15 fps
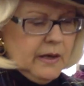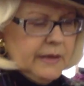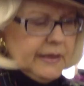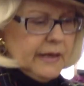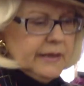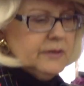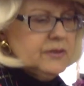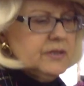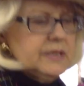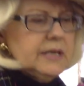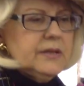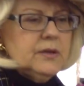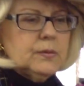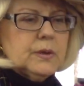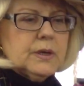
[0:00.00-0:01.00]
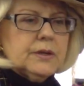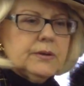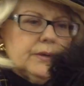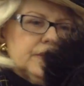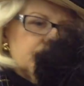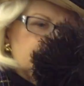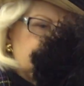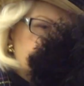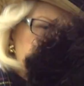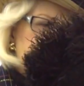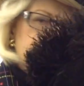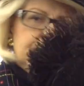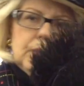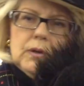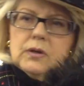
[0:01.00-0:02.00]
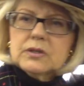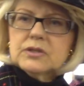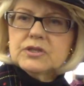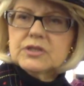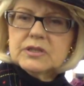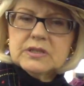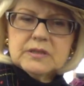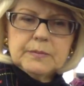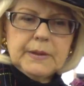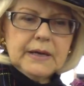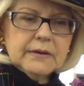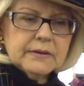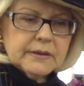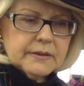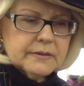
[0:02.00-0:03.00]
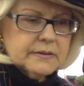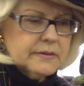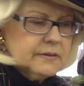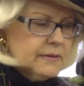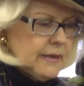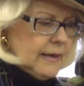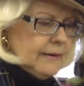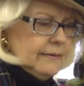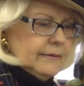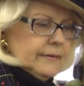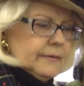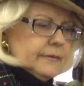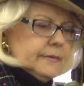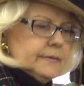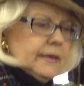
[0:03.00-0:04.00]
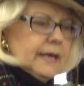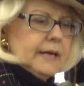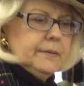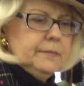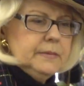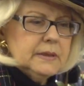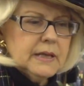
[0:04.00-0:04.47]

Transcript: Now here's another one that the shape looks just about exactly the same.